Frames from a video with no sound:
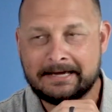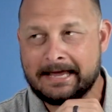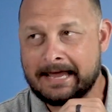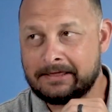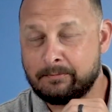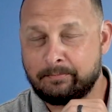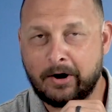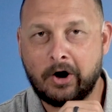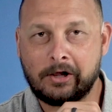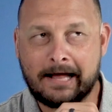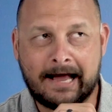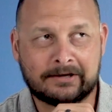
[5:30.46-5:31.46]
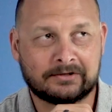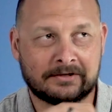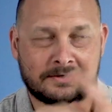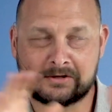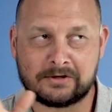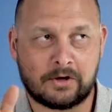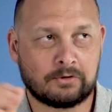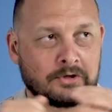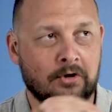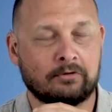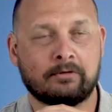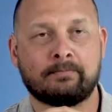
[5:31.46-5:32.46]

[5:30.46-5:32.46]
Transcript: And the ball actually, this is no joke,